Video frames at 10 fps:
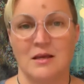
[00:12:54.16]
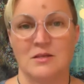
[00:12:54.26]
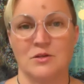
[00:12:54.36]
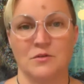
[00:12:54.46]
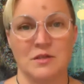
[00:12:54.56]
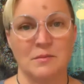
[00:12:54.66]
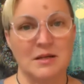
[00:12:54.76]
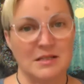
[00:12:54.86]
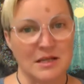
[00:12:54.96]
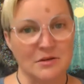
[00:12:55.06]
So if
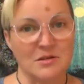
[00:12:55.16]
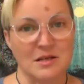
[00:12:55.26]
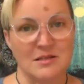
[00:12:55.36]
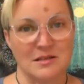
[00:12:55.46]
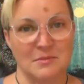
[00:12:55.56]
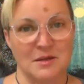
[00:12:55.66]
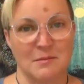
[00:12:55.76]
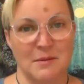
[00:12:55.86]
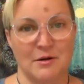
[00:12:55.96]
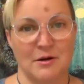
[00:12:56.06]
somebody tells us something
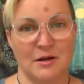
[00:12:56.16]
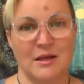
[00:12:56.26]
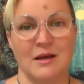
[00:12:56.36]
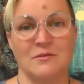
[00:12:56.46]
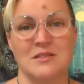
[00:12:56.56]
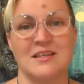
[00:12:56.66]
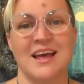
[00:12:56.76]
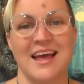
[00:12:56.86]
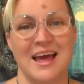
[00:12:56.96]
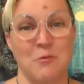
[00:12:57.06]
about our gifts
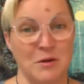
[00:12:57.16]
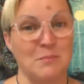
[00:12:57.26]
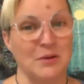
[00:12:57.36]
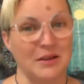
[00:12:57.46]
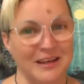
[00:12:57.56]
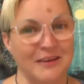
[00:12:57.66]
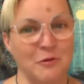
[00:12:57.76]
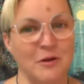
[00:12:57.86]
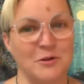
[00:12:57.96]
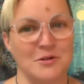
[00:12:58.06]
and we believe
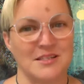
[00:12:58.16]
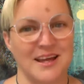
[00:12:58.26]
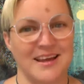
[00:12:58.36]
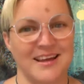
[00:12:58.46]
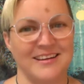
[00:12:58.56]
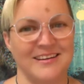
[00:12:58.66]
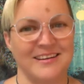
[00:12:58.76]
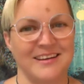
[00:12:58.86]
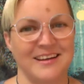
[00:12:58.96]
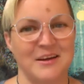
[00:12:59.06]
what they're saying,
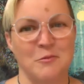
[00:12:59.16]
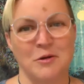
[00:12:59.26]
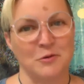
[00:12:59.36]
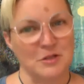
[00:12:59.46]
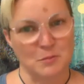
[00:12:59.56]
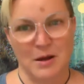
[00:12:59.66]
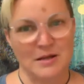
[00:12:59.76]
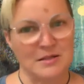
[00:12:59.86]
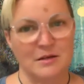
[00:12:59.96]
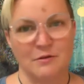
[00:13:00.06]
whether it's
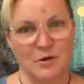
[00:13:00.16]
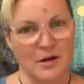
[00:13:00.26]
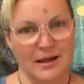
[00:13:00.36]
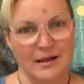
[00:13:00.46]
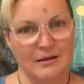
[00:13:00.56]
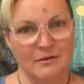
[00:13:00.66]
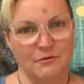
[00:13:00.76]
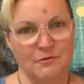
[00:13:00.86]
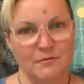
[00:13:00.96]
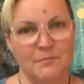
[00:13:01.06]
positive or negative,
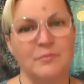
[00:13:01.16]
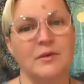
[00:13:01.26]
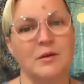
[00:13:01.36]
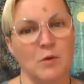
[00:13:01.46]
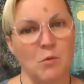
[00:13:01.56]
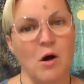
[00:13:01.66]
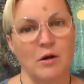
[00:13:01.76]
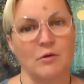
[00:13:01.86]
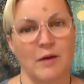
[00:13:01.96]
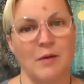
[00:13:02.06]
then we
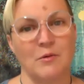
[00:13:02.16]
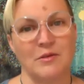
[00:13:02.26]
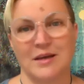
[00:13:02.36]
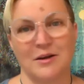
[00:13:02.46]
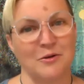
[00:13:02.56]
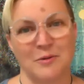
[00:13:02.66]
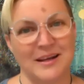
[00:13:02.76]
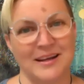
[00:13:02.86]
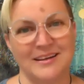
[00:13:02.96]
walk around with that already,